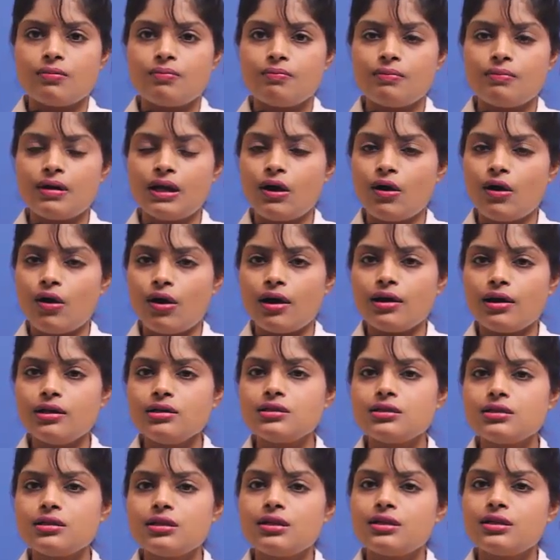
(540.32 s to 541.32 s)

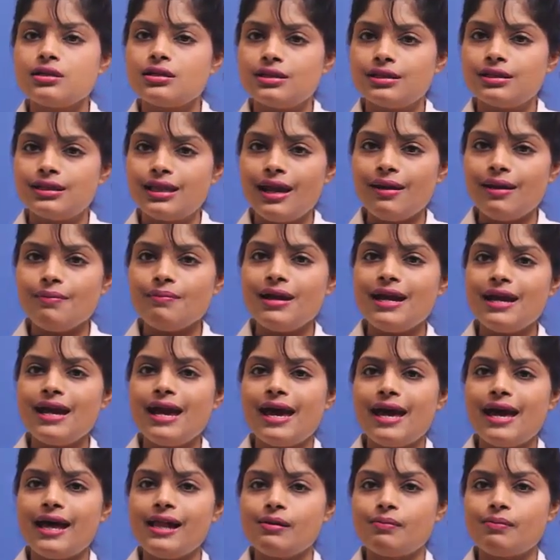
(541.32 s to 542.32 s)
because they may
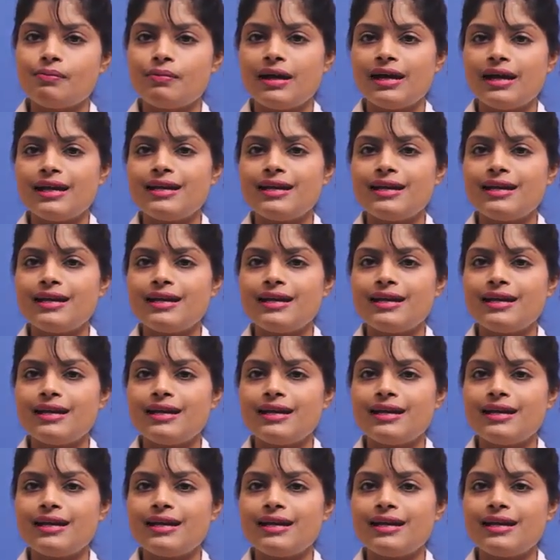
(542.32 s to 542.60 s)
help